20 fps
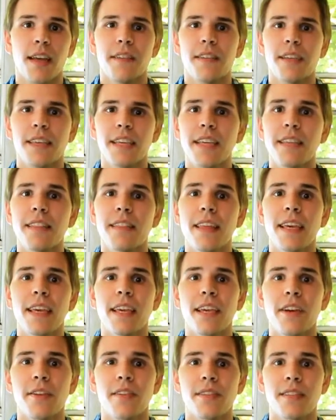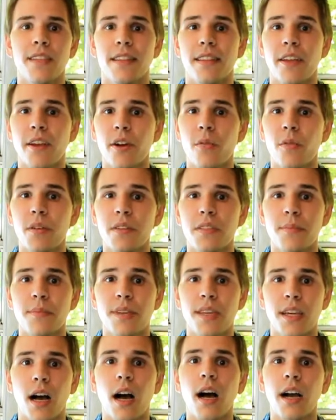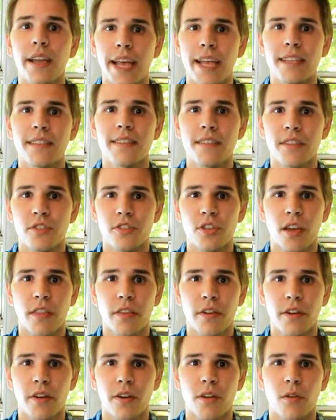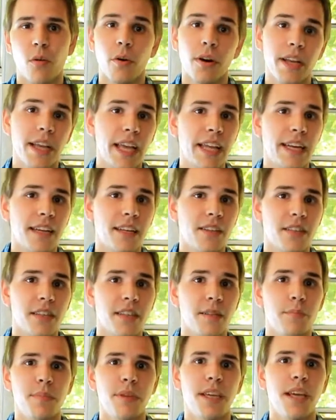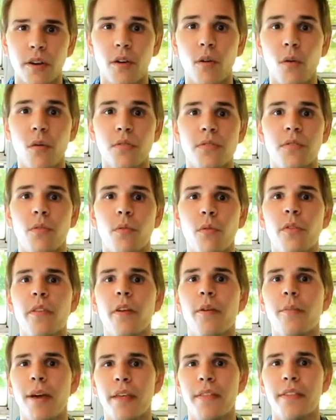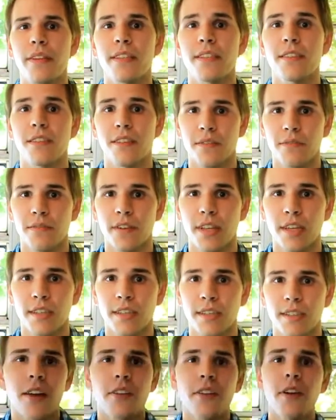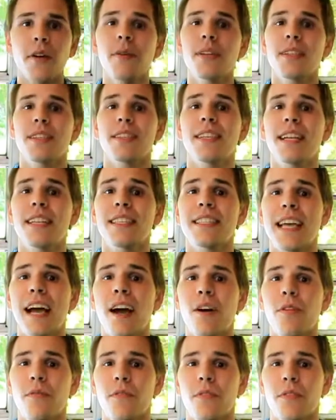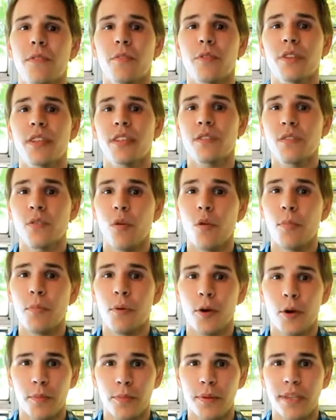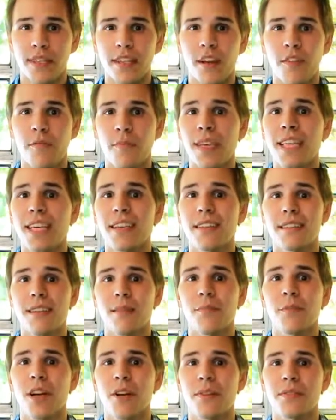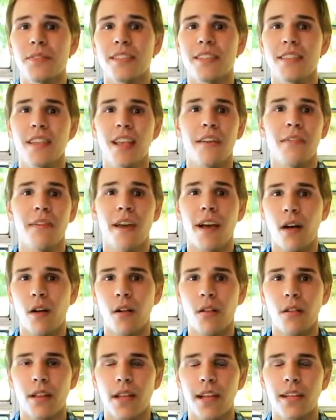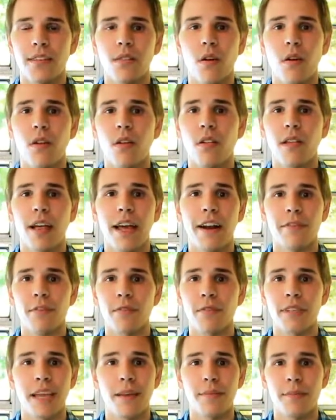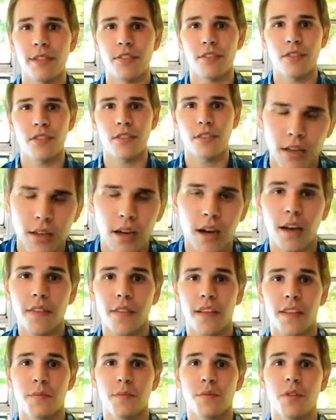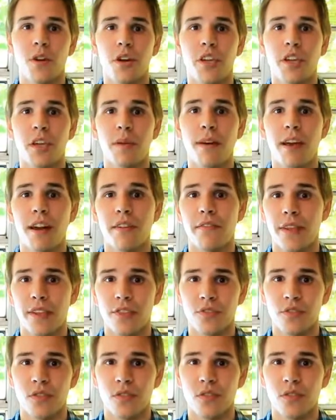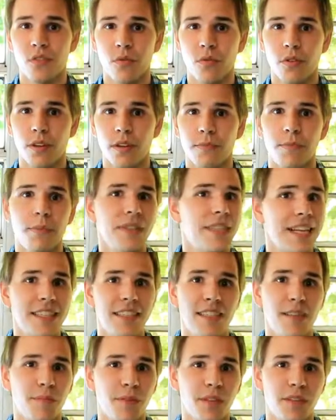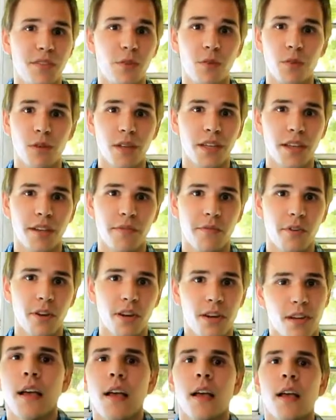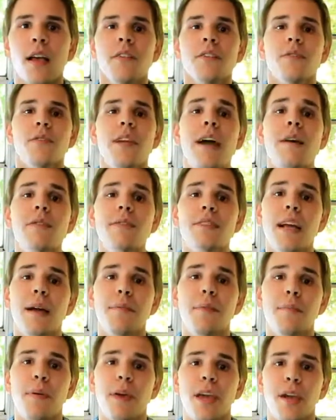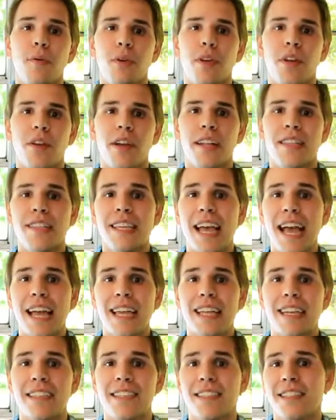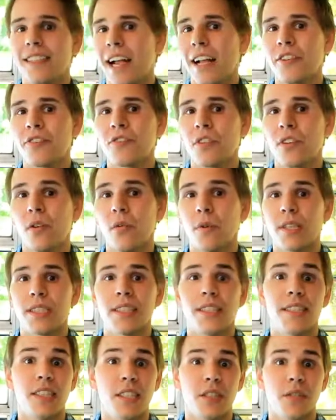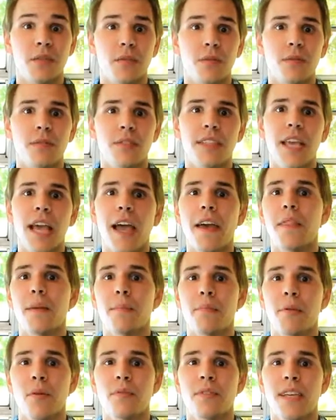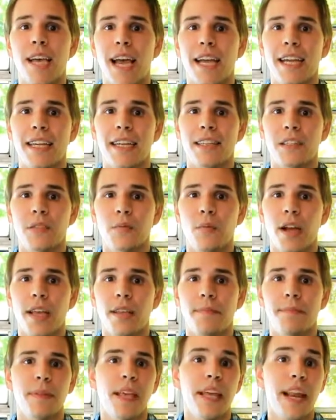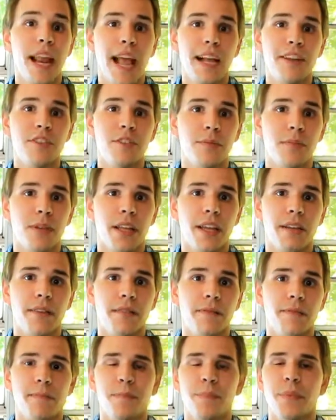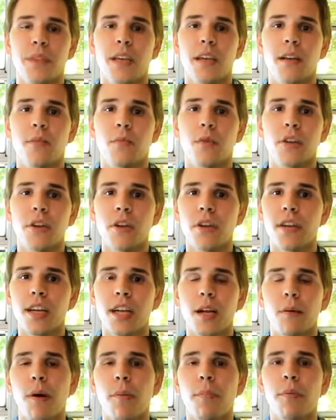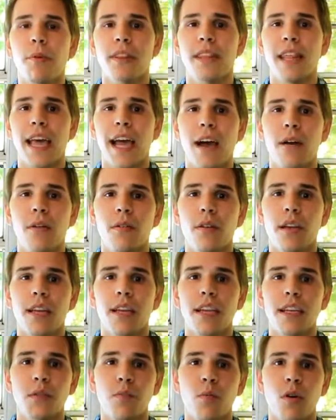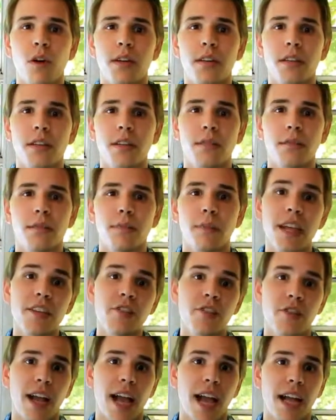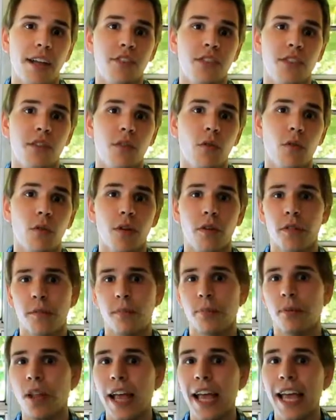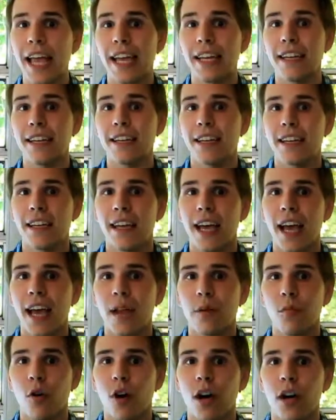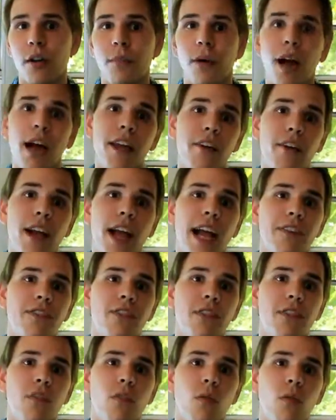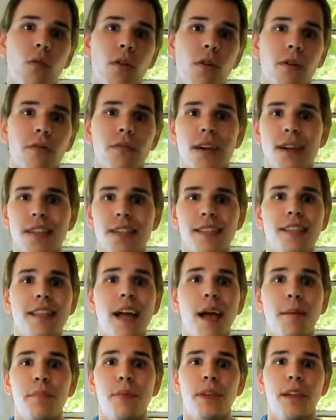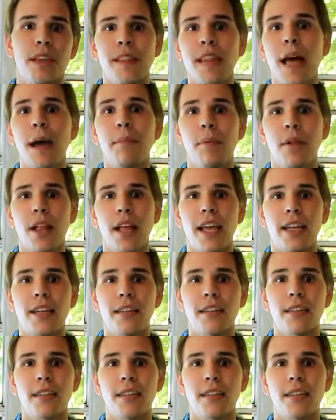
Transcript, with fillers: The key thing here is that they're going to be against each other, organically, because their goals or their methods conflict. No one sets out for the, with the sole purpose of making someone else's life hell. It's all collateral damage, unless we're talking about a vengeance story, but that's something totally different. So now it's time to pick what your antagonist is actually going to do to get in the protagonist's way, an action plan. What you're going to come up with now is one major action, or the plan, and one minor action, or a step in that plan.